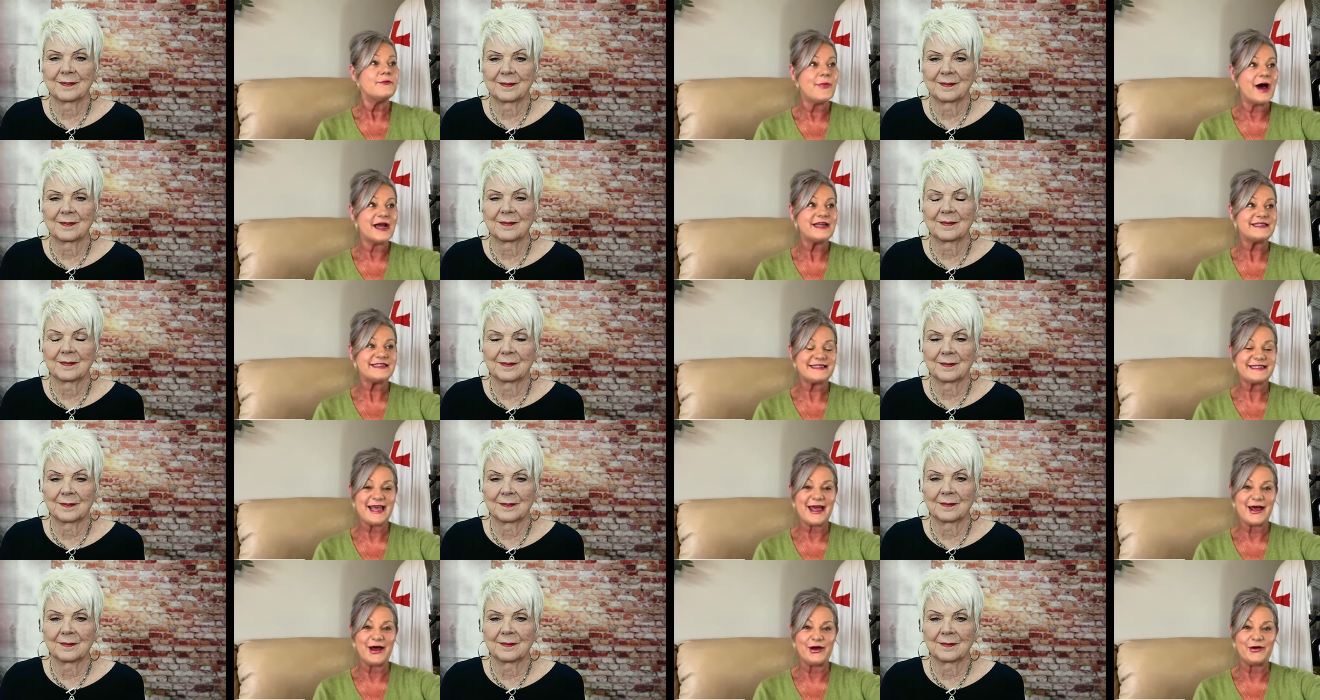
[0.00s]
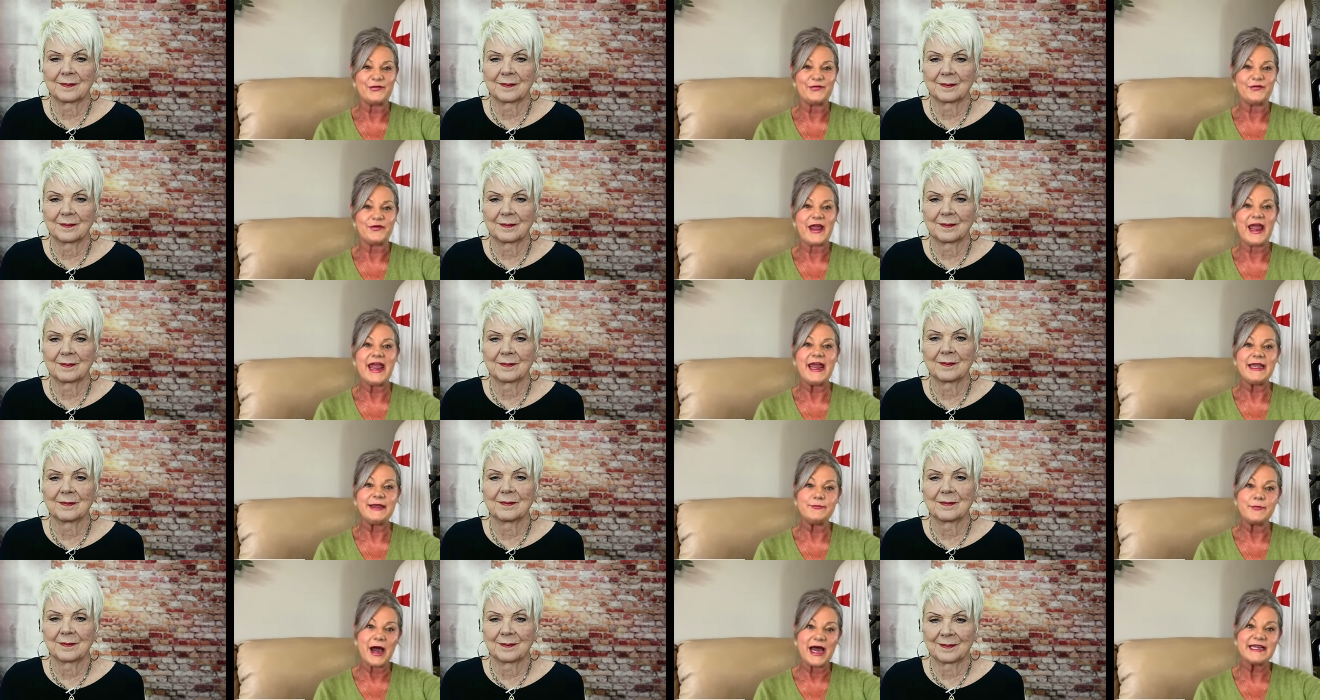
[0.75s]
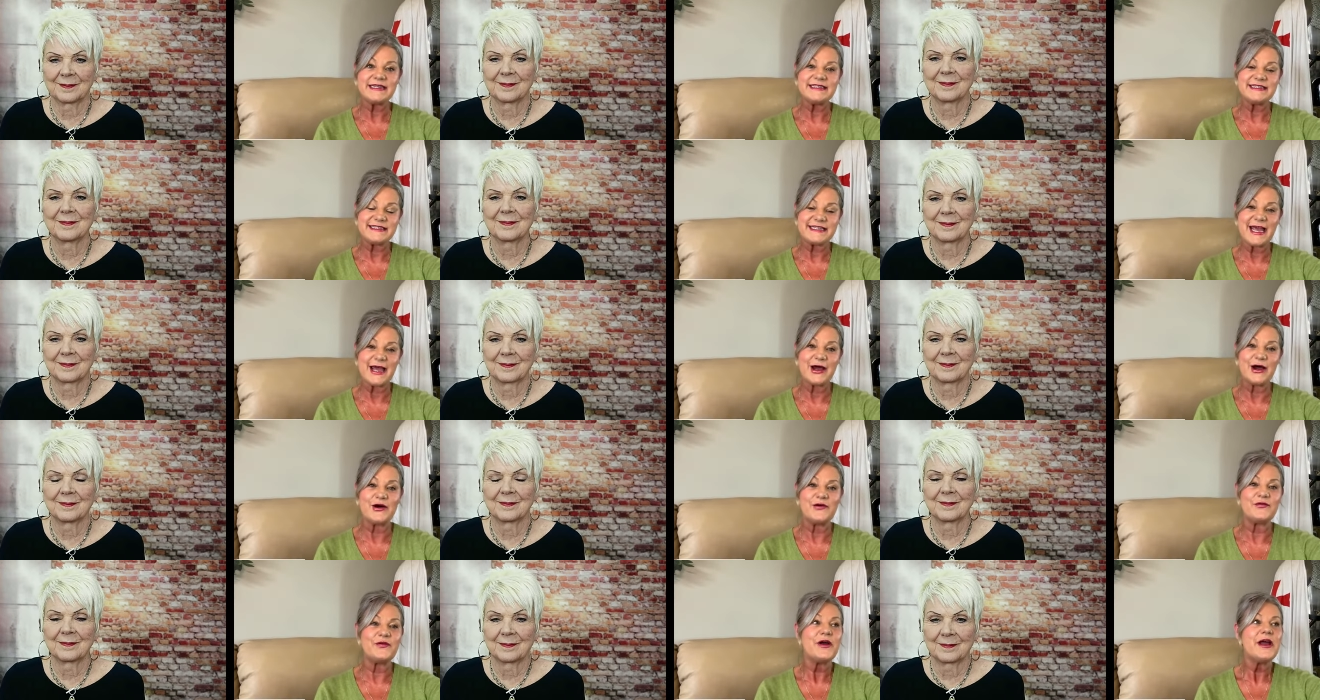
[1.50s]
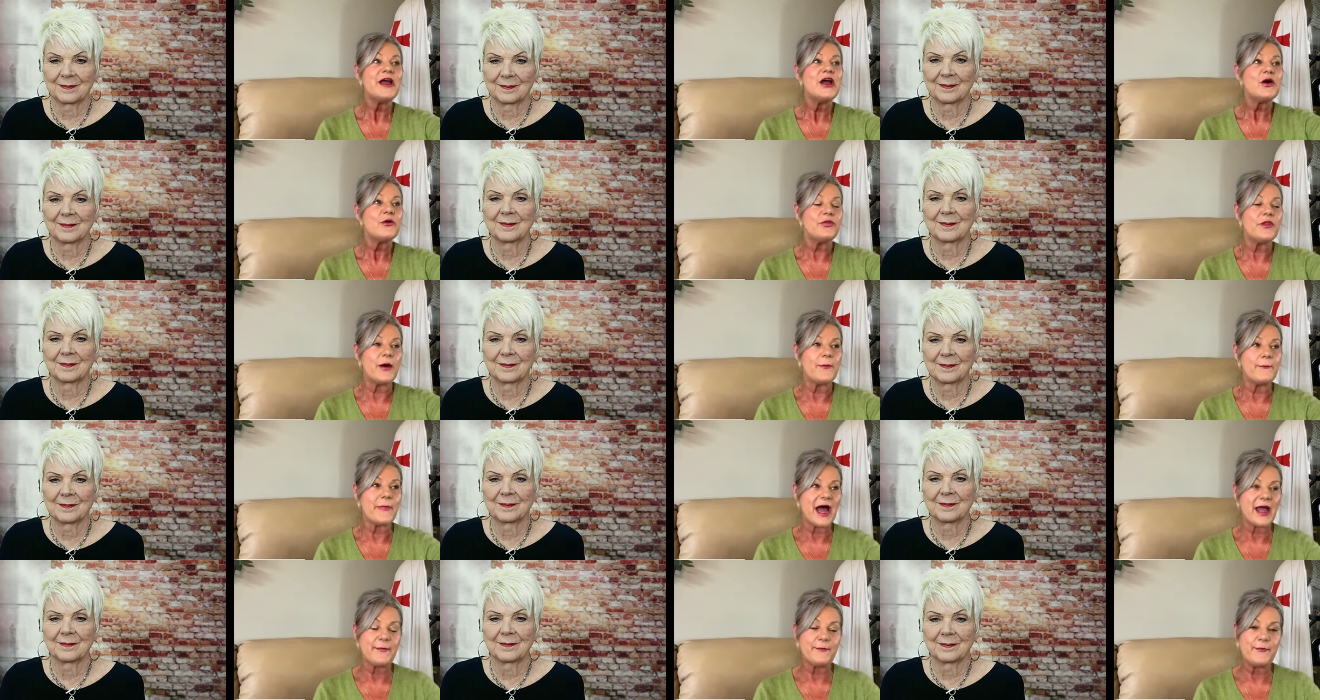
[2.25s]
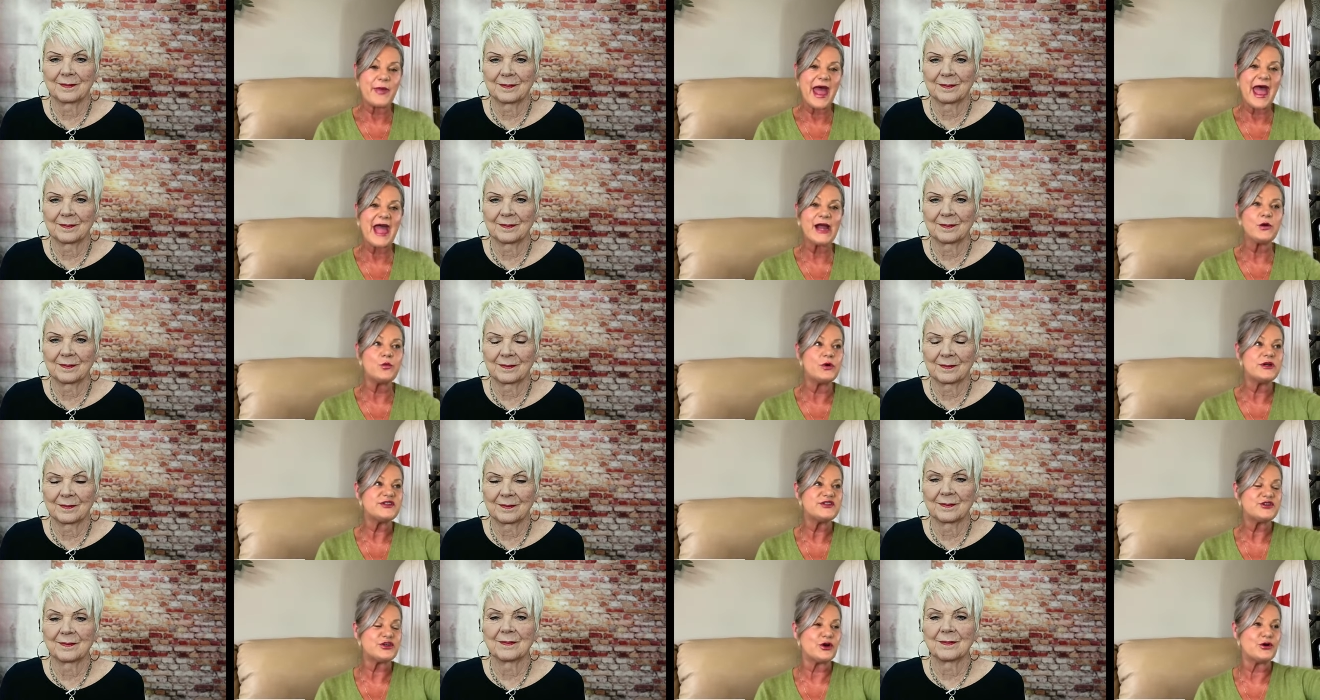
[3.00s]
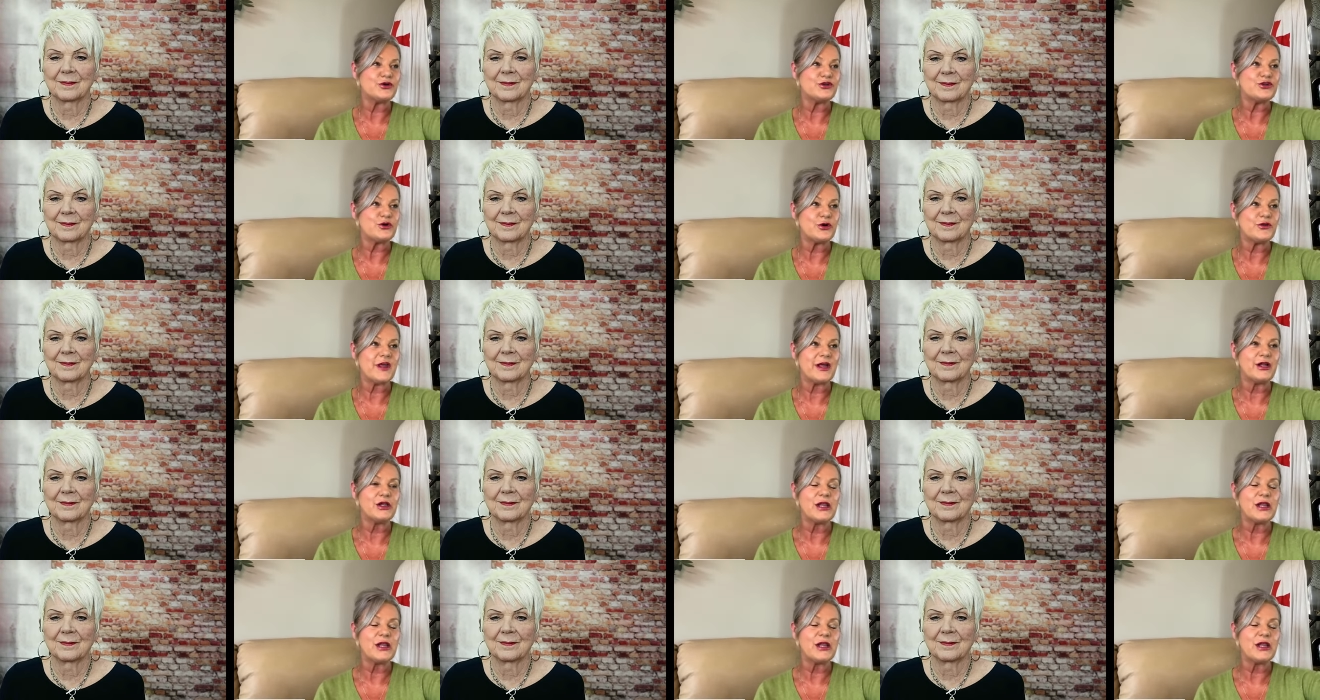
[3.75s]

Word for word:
Speaker 1: myself and myself, but my back was turned toward the